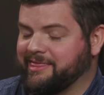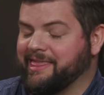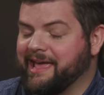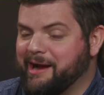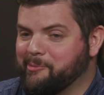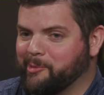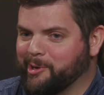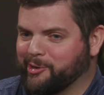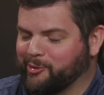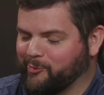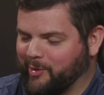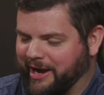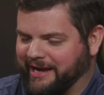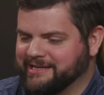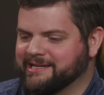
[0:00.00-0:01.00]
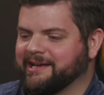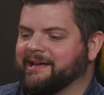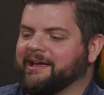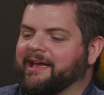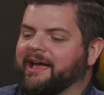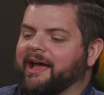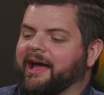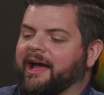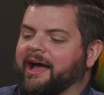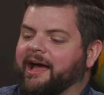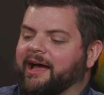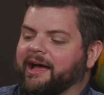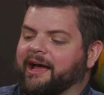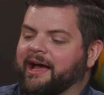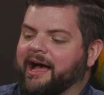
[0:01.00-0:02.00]
They were great.
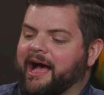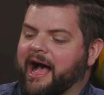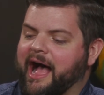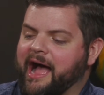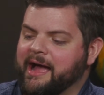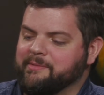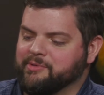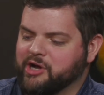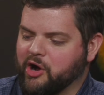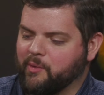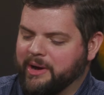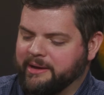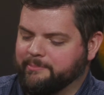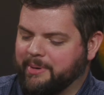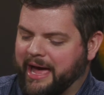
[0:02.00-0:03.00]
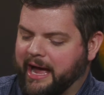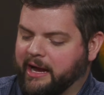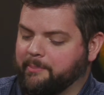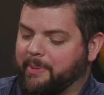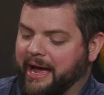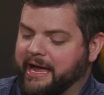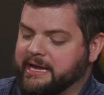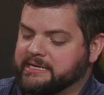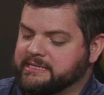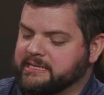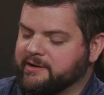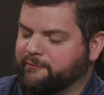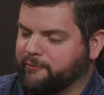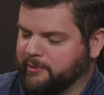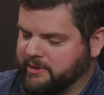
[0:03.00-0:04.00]
I'm going back by a
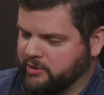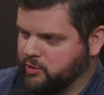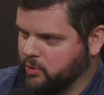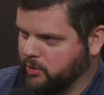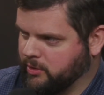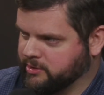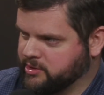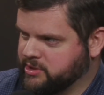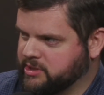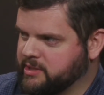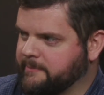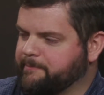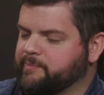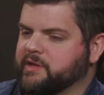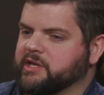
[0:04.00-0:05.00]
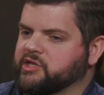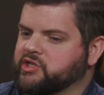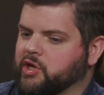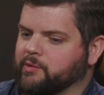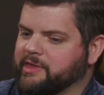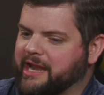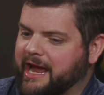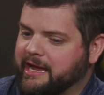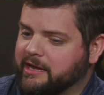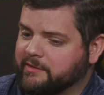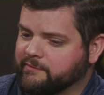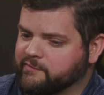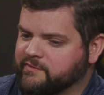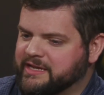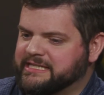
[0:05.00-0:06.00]
different course so that I
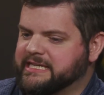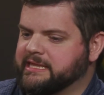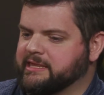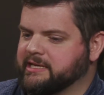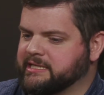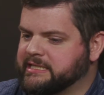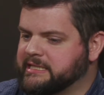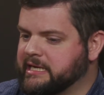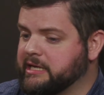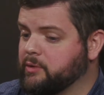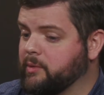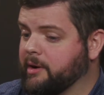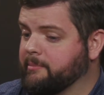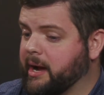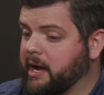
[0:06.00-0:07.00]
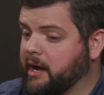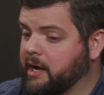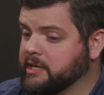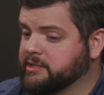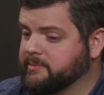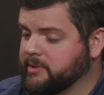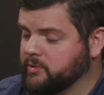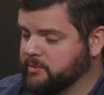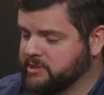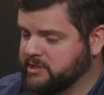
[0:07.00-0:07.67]
can visit the city where my husband was